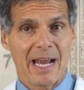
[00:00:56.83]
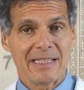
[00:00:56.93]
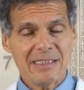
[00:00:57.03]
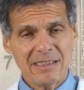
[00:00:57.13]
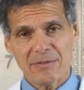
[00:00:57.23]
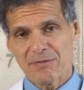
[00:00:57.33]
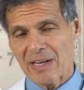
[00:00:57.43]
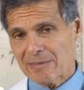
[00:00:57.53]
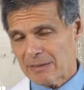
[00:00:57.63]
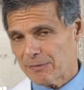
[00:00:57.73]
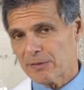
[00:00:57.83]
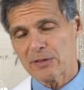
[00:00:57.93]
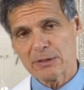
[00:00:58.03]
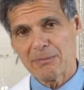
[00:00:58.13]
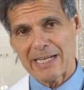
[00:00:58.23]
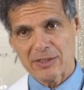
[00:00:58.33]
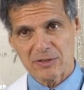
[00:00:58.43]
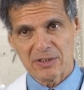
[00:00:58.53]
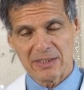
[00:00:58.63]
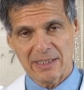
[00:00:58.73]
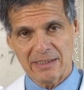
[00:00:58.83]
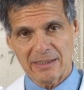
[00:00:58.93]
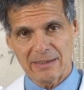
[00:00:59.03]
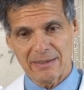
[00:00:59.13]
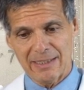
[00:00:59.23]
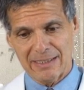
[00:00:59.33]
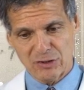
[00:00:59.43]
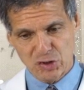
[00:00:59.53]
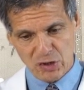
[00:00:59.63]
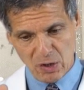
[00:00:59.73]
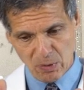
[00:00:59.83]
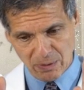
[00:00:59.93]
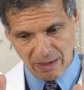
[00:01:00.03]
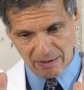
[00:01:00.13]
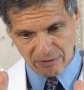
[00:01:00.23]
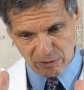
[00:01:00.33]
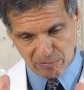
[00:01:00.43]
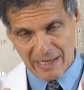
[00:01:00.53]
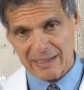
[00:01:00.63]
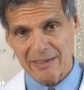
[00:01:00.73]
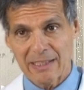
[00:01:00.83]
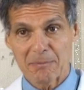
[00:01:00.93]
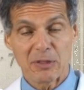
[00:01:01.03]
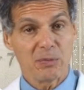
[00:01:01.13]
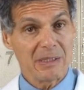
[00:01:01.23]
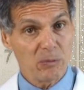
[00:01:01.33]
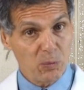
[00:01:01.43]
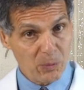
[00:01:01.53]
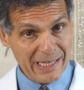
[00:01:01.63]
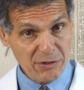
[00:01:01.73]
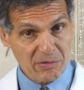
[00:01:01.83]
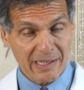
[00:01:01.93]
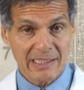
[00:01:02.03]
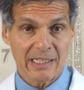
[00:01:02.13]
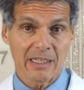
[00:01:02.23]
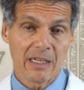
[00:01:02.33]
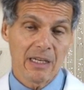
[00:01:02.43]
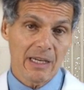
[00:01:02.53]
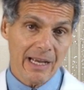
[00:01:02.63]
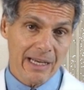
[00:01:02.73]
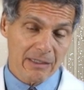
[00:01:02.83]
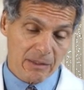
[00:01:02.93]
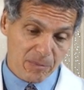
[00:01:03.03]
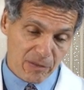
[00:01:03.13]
And this is the very first major study that has shown a direct link between weight training and